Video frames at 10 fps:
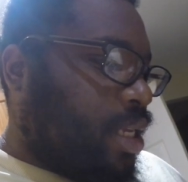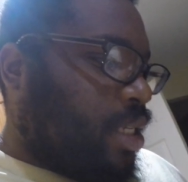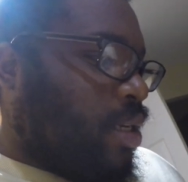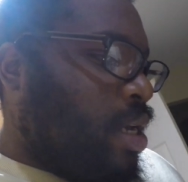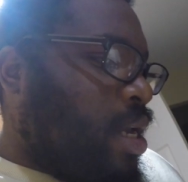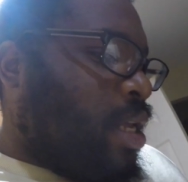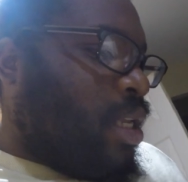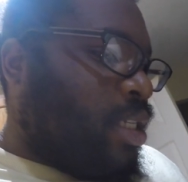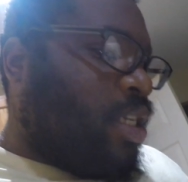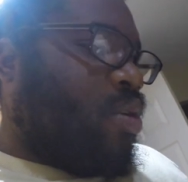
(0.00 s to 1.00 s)
So
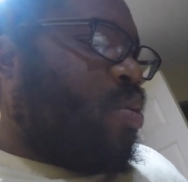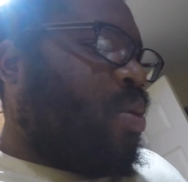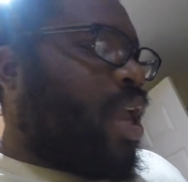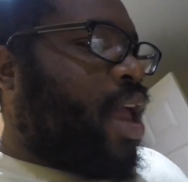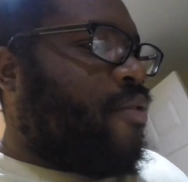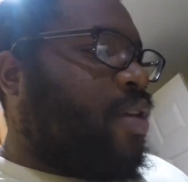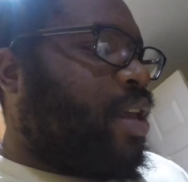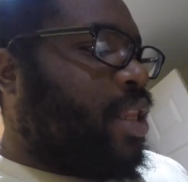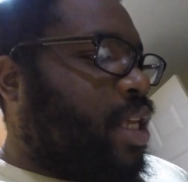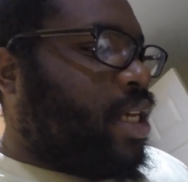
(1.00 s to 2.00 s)
let's see who we have in
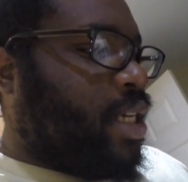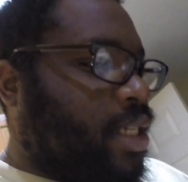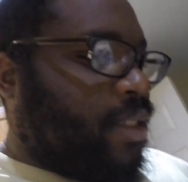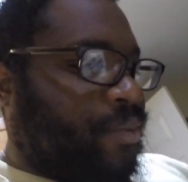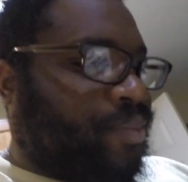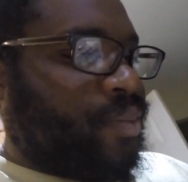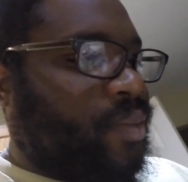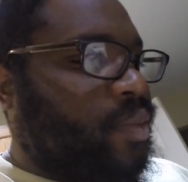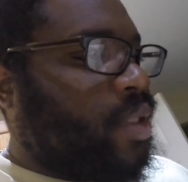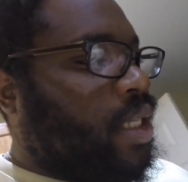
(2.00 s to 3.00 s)
the
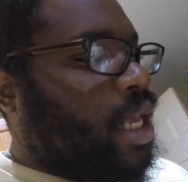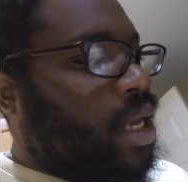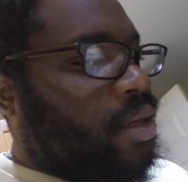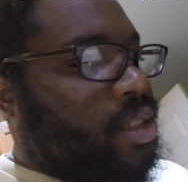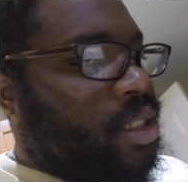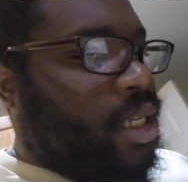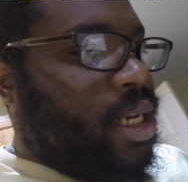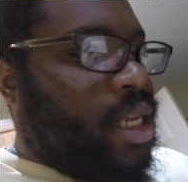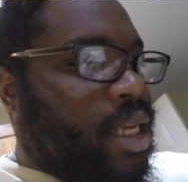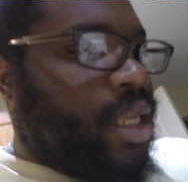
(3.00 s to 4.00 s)
Lego
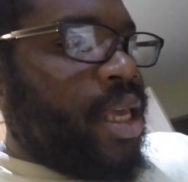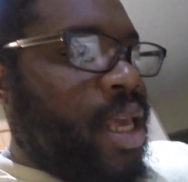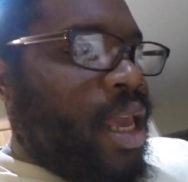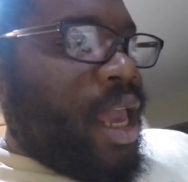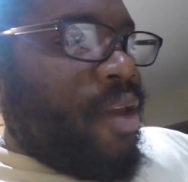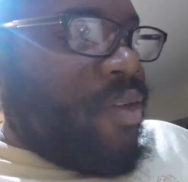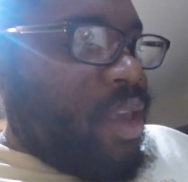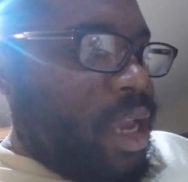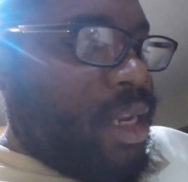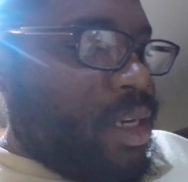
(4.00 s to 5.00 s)
City advent
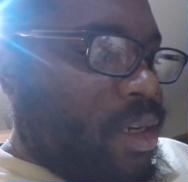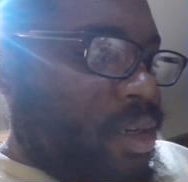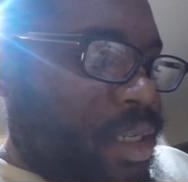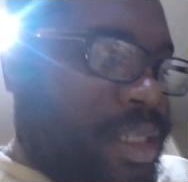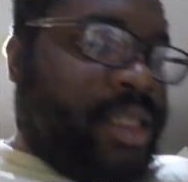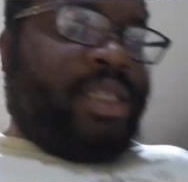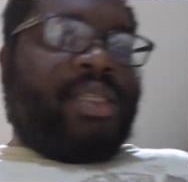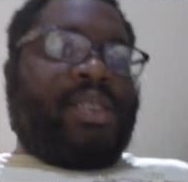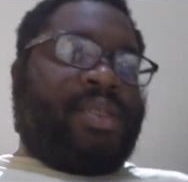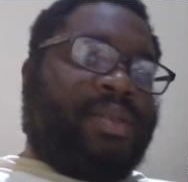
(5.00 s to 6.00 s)
calendar. Let's see.